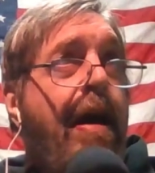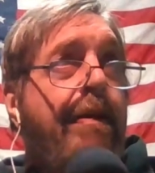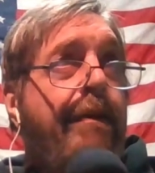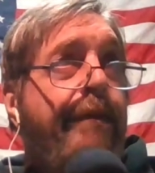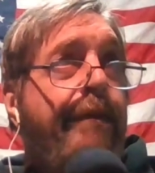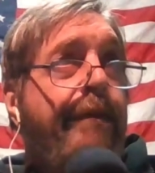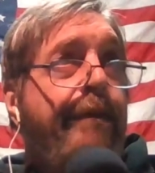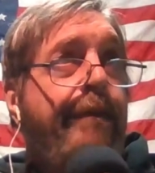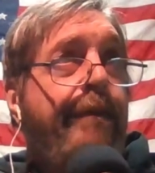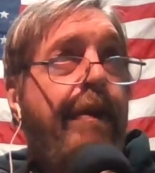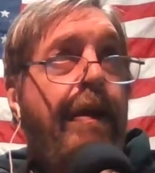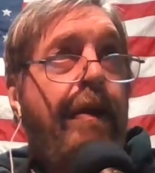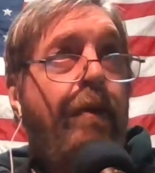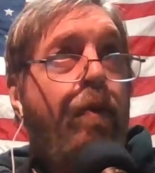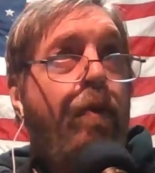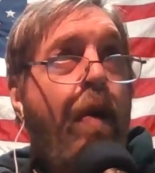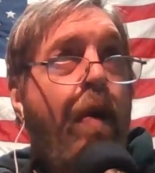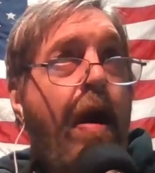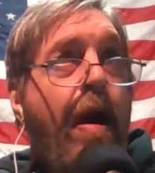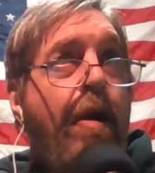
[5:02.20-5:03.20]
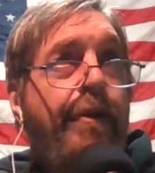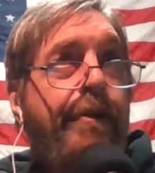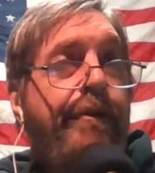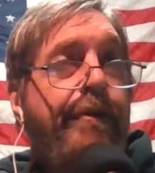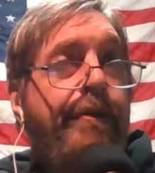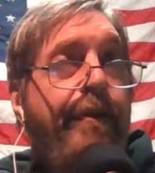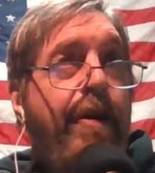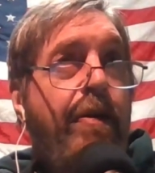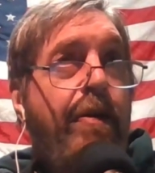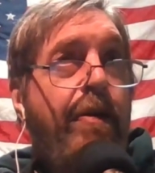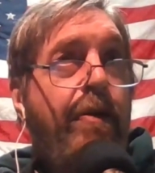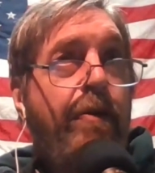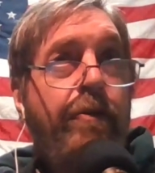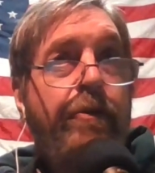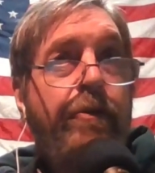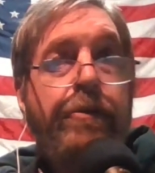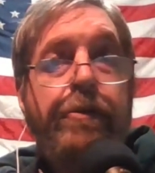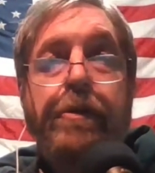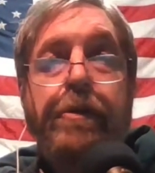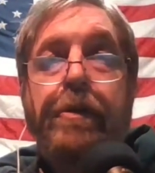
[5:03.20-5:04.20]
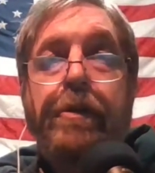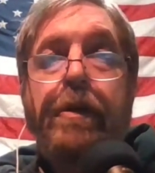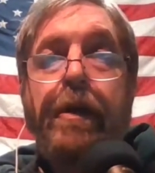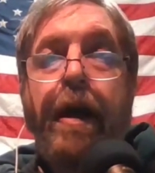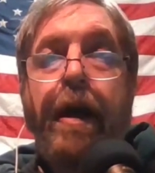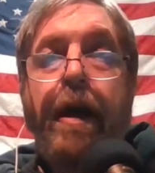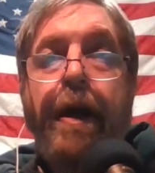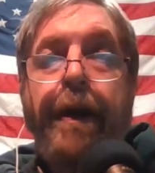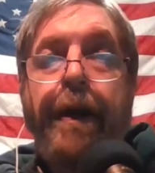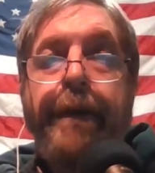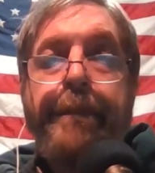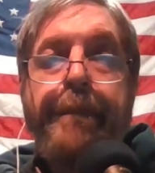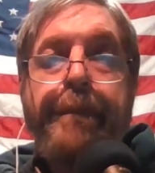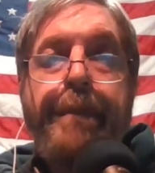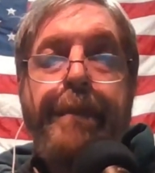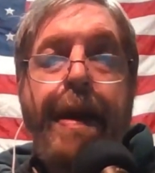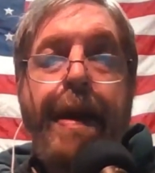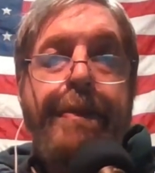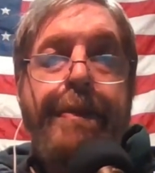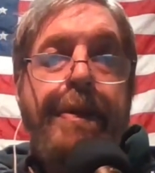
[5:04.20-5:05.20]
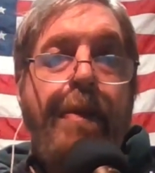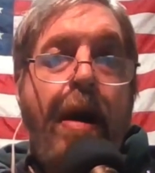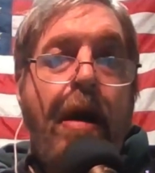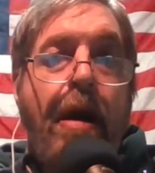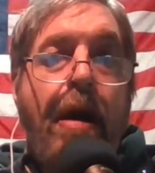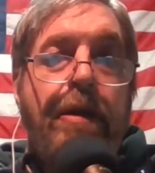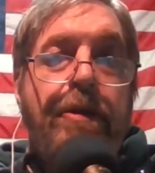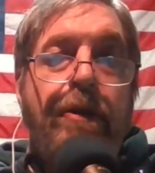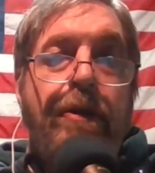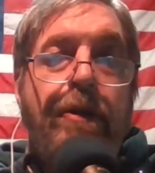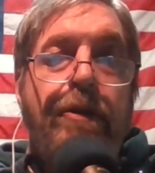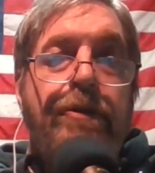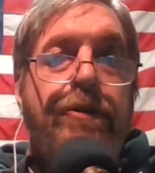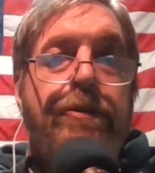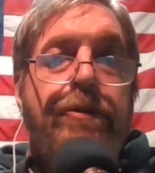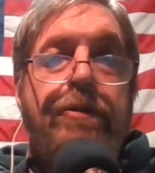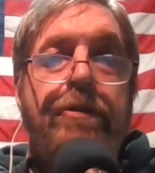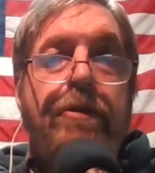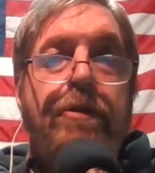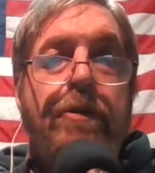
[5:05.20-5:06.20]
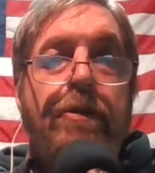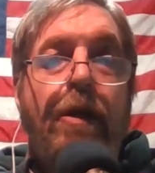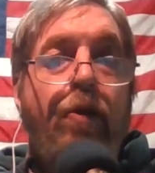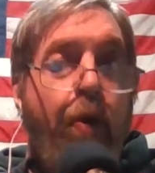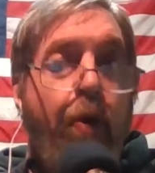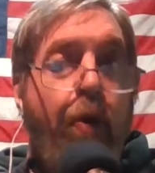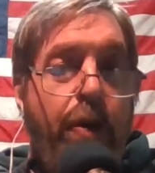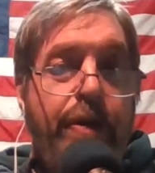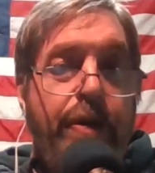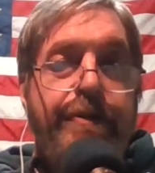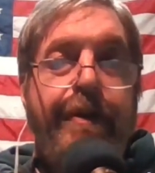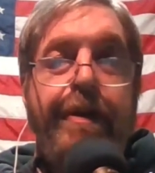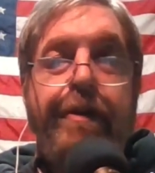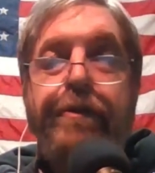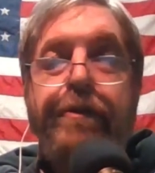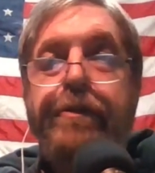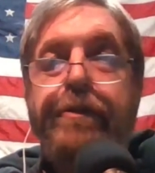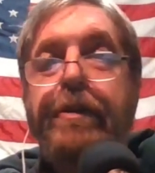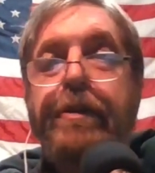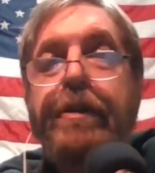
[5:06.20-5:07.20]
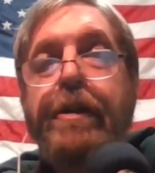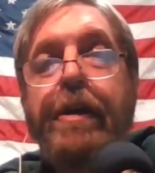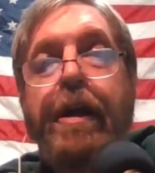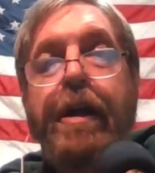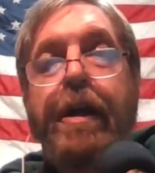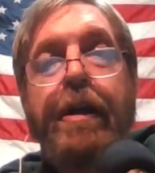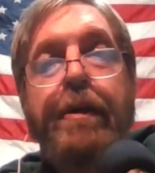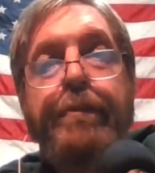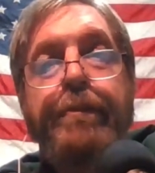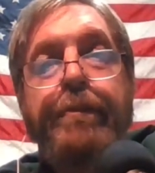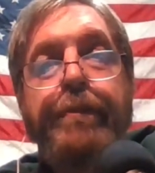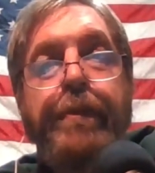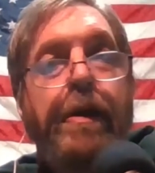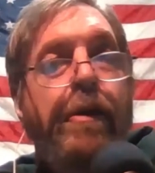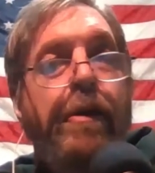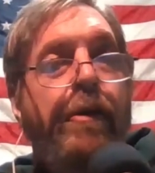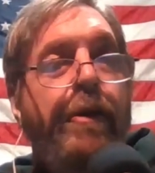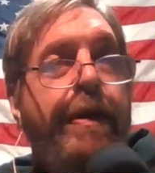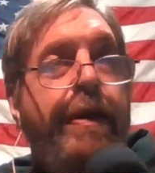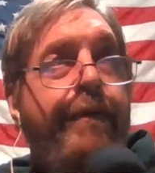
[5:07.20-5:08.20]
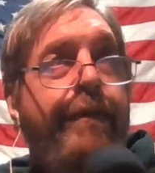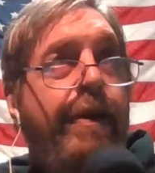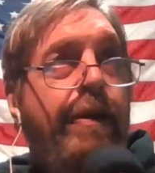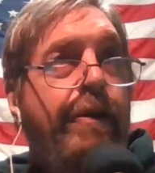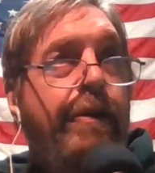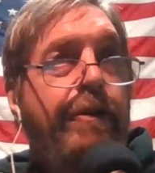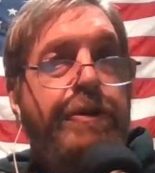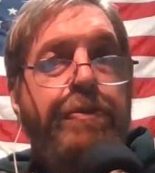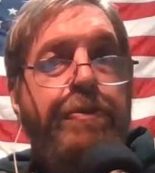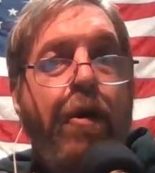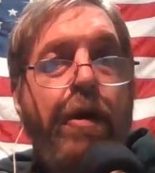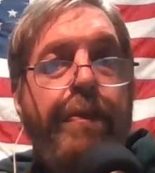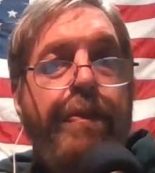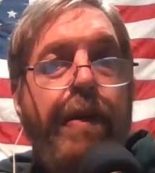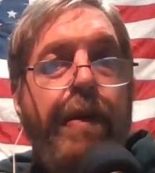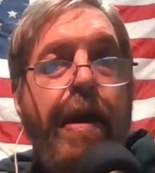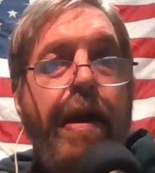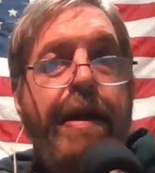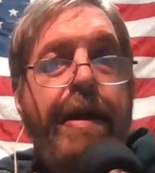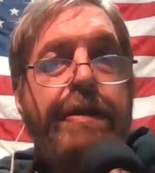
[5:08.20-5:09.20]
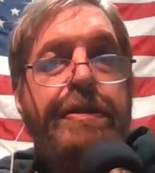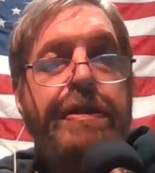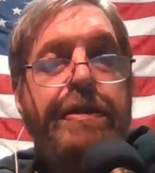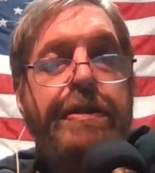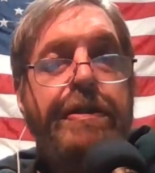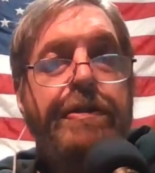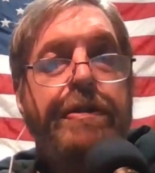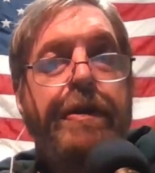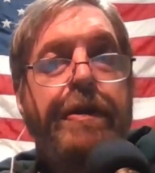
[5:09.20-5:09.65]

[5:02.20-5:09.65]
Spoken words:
of the wireless phones, baby monitors, cordless phone, or even smart appliances